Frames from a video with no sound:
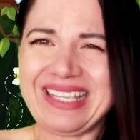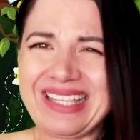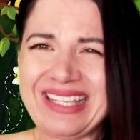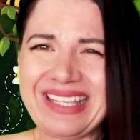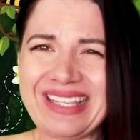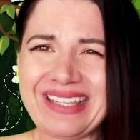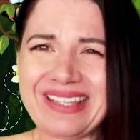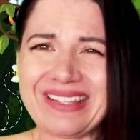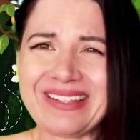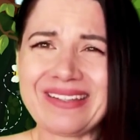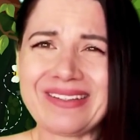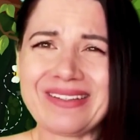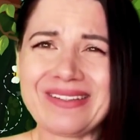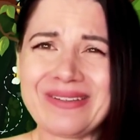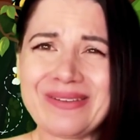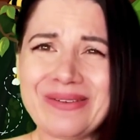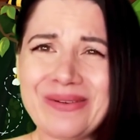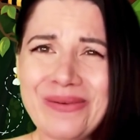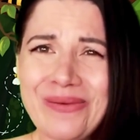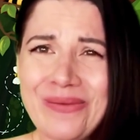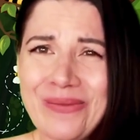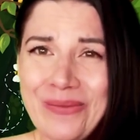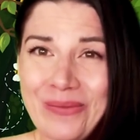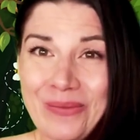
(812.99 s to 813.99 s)

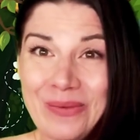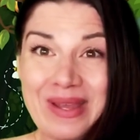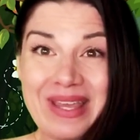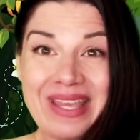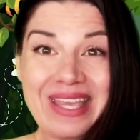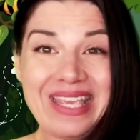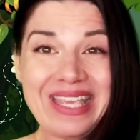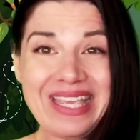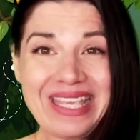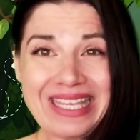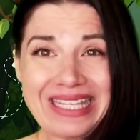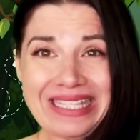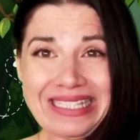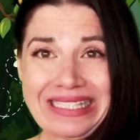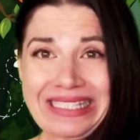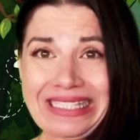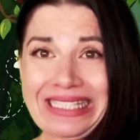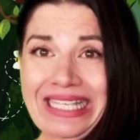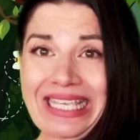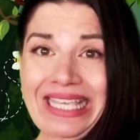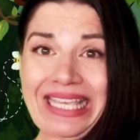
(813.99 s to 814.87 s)
Ew, it's